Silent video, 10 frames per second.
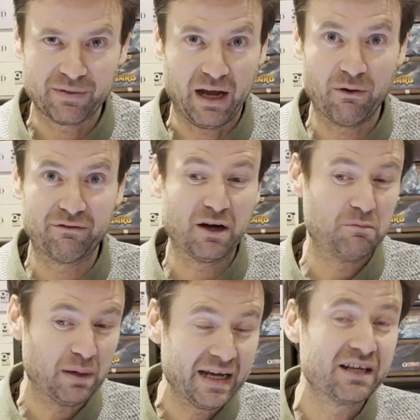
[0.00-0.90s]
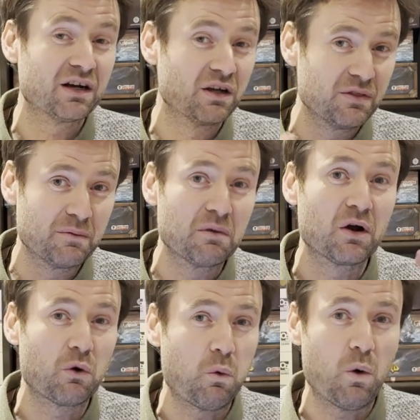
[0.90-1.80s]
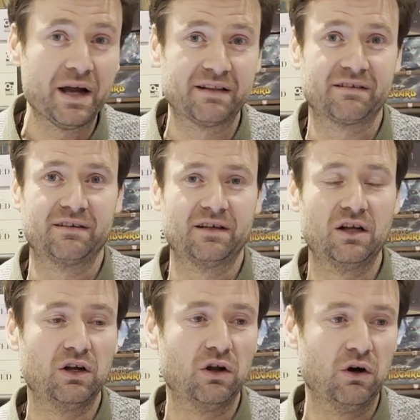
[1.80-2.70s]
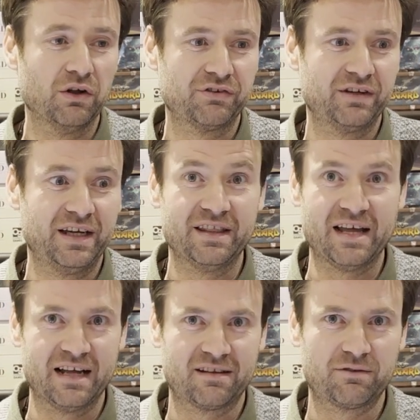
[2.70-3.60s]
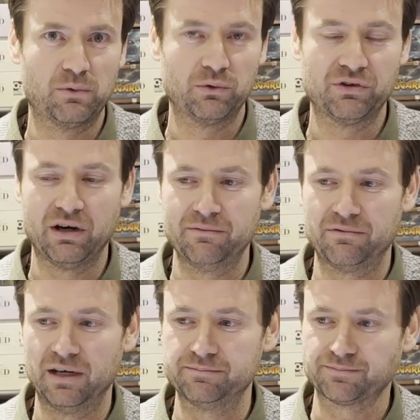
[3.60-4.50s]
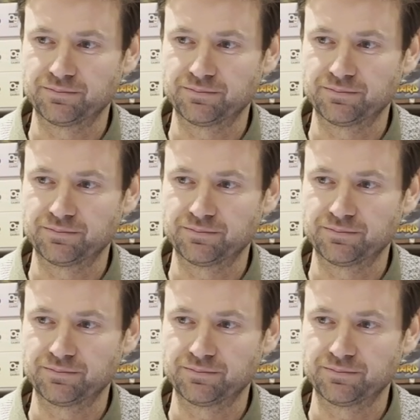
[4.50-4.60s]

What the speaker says: However, I've played them quite a lot in that small time frame.